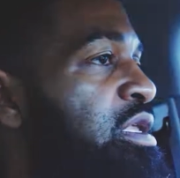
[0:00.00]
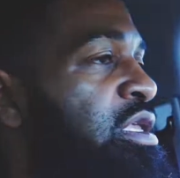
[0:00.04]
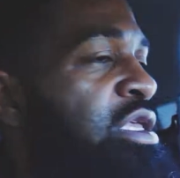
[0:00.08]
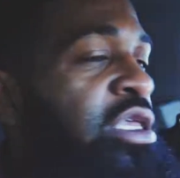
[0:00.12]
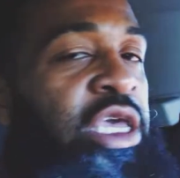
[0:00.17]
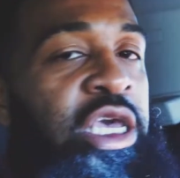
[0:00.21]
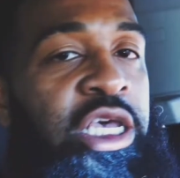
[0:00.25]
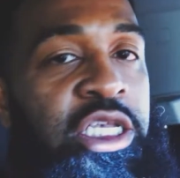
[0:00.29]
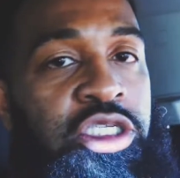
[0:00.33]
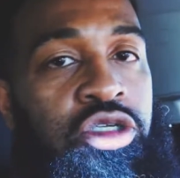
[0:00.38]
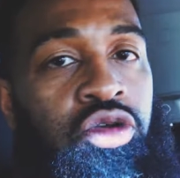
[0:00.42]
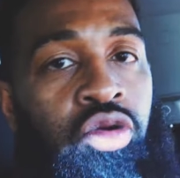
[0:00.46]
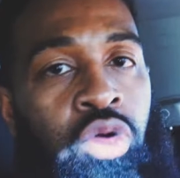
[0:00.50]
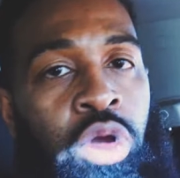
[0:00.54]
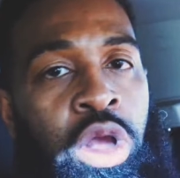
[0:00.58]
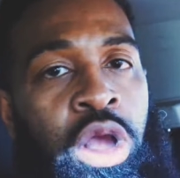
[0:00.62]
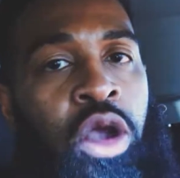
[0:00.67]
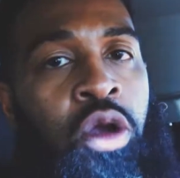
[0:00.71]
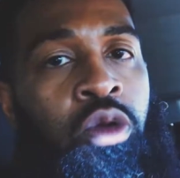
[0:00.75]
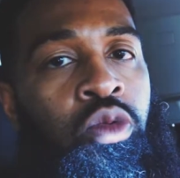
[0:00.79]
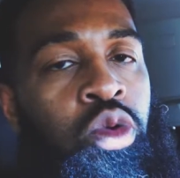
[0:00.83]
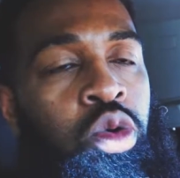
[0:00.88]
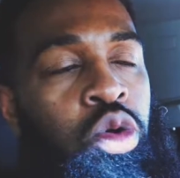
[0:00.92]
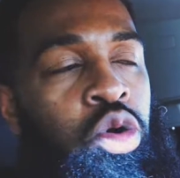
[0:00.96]
Yes,
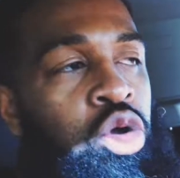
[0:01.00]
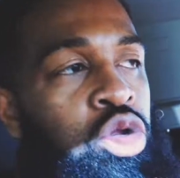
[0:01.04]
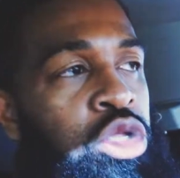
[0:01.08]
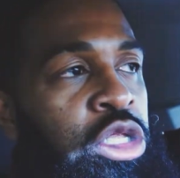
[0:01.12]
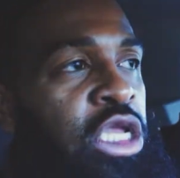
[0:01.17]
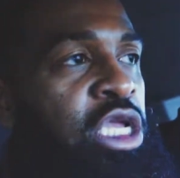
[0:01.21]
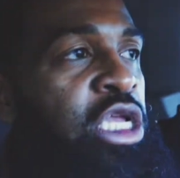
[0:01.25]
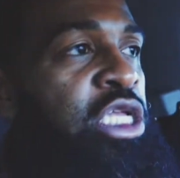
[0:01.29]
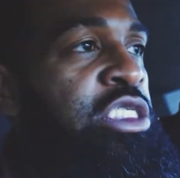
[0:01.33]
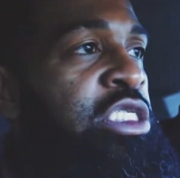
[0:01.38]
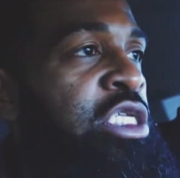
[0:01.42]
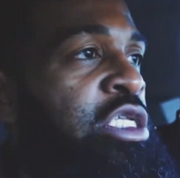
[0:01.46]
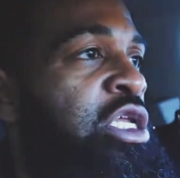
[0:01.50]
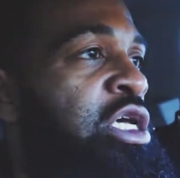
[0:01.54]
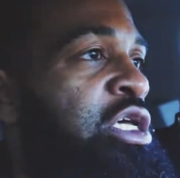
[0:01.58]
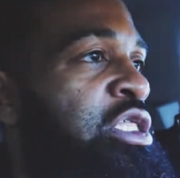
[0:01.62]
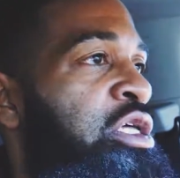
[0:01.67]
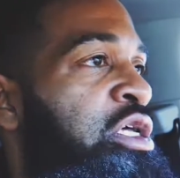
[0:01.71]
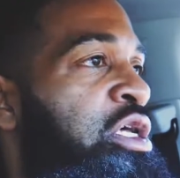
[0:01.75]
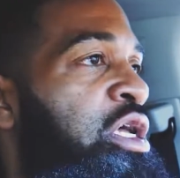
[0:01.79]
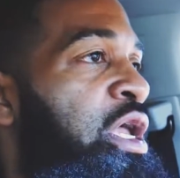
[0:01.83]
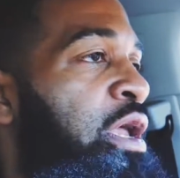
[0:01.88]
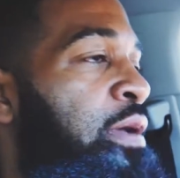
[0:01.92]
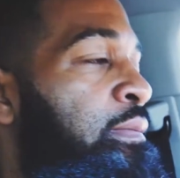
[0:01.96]
Crown Royal needs
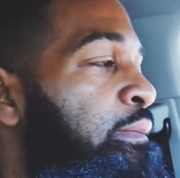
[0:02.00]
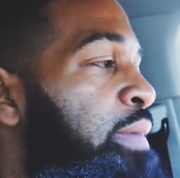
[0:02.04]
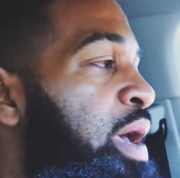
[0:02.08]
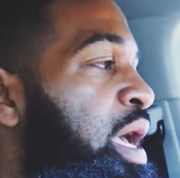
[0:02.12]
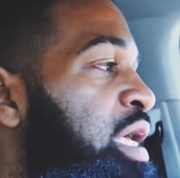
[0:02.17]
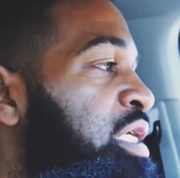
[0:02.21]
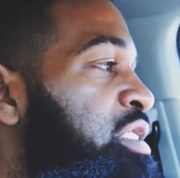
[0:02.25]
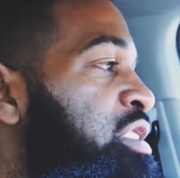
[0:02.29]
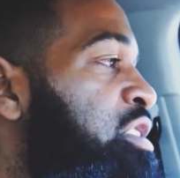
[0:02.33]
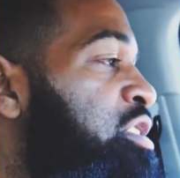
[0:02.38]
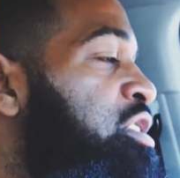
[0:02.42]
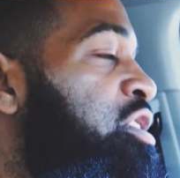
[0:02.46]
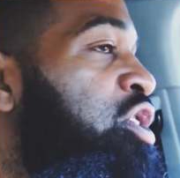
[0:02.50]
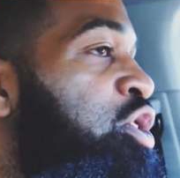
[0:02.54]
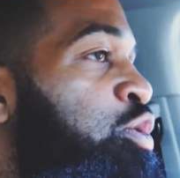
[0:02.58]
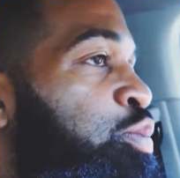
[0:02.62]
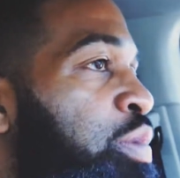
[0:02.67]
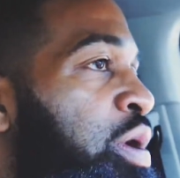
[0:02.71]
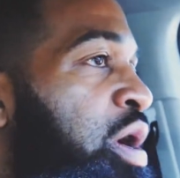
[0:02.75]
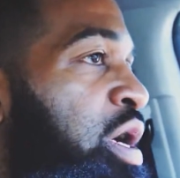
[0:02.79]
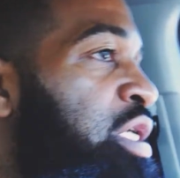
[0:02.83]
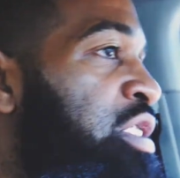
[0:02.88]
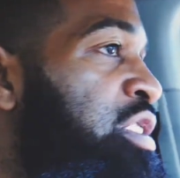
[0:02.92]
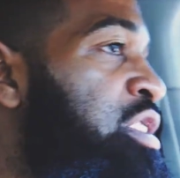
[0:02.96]
another ambassador
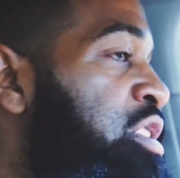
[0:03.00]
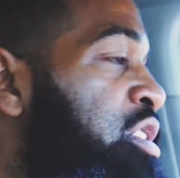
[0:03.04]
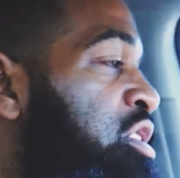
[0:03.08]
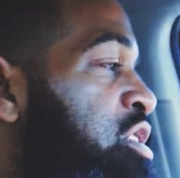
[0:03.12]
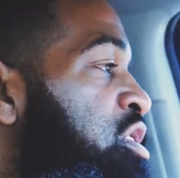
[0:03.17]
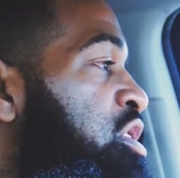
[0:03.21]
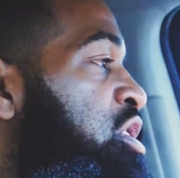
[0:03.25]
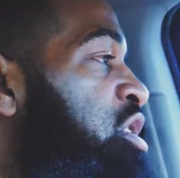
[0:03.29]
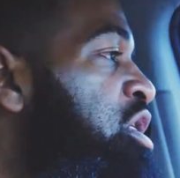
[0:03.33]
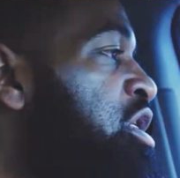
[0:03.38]
sponsor.